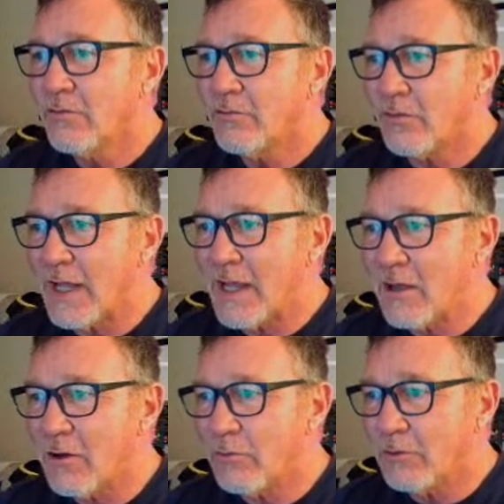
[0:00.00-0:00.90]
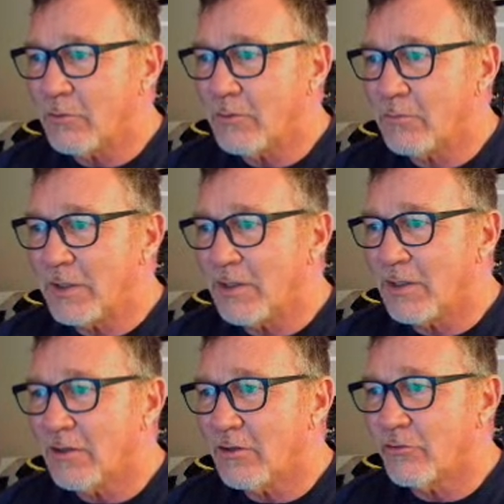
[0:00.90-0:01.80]
So now we would
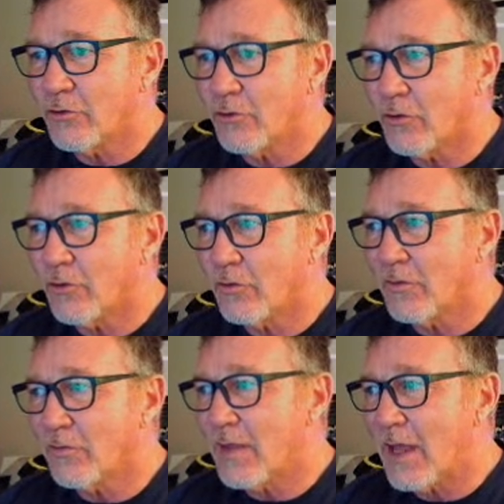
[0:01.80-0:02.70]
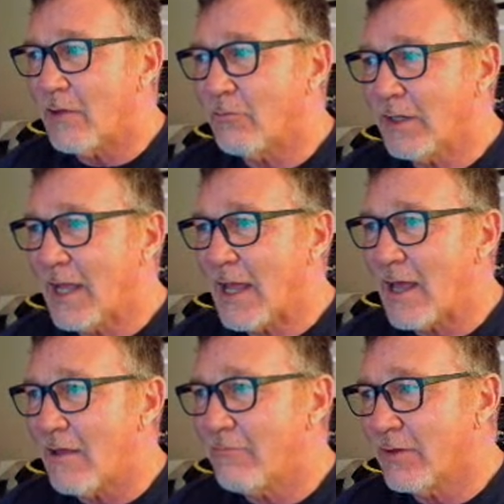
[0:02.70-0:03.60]
be assured that we
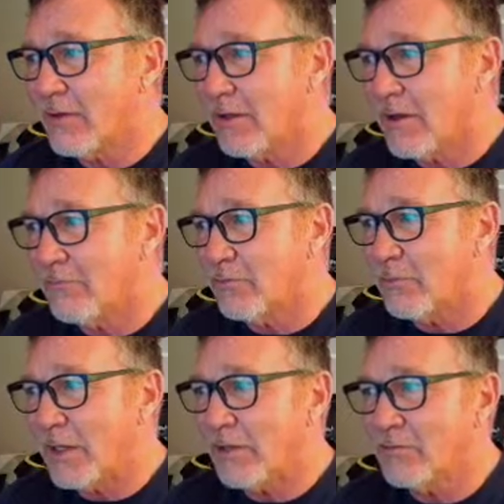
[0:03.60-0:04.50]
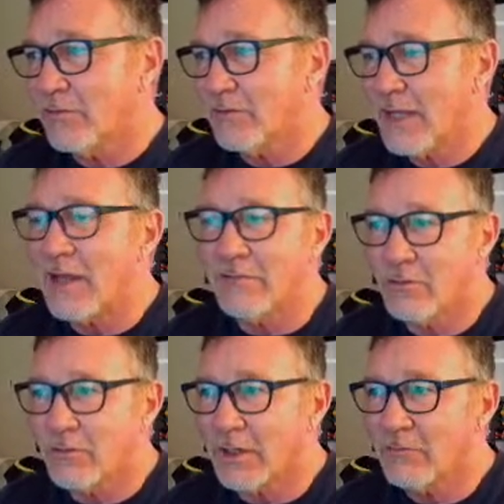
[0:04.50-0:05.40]
have enough space. Yeah,
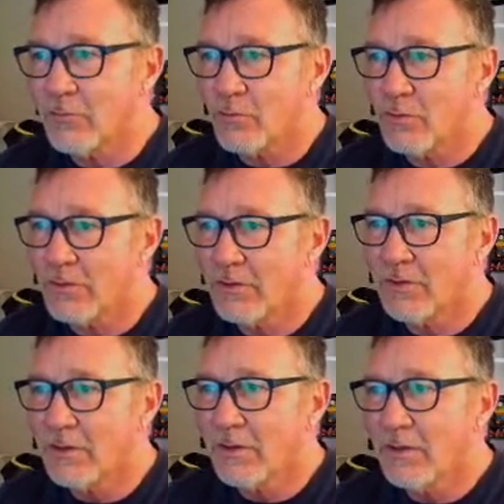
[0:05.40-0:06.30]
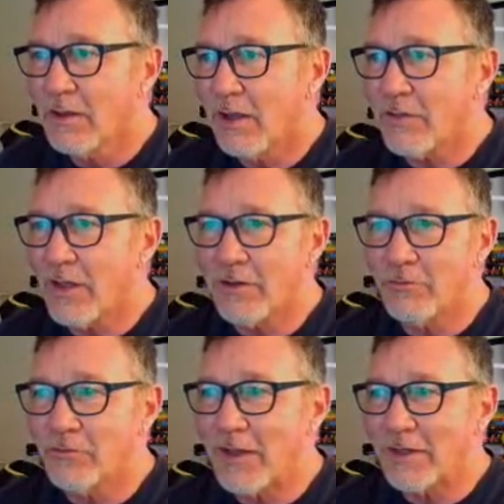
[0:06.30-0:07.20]
okay. I thought it
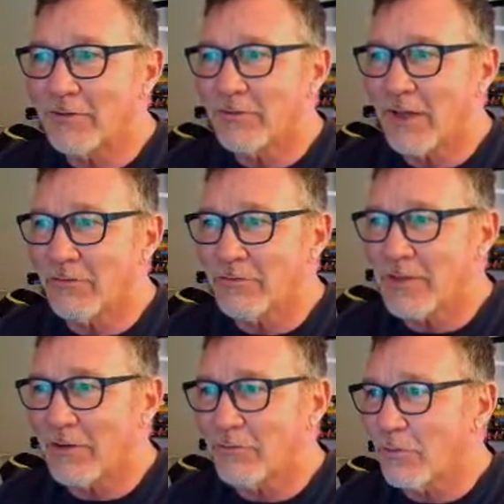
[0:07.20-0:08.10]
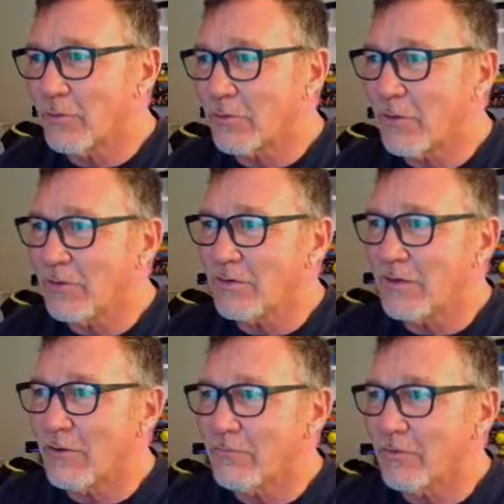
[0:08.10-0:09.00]
was going crazy
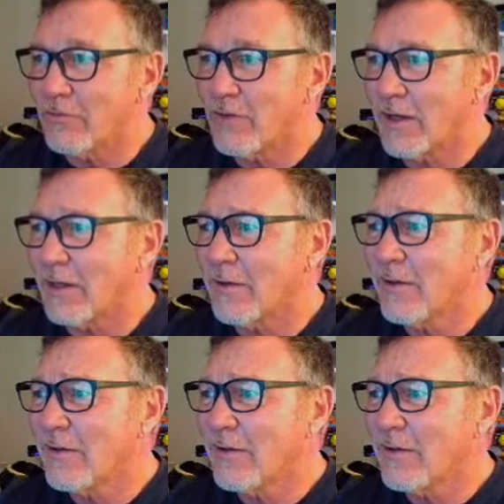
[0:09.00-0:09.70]
there for a second.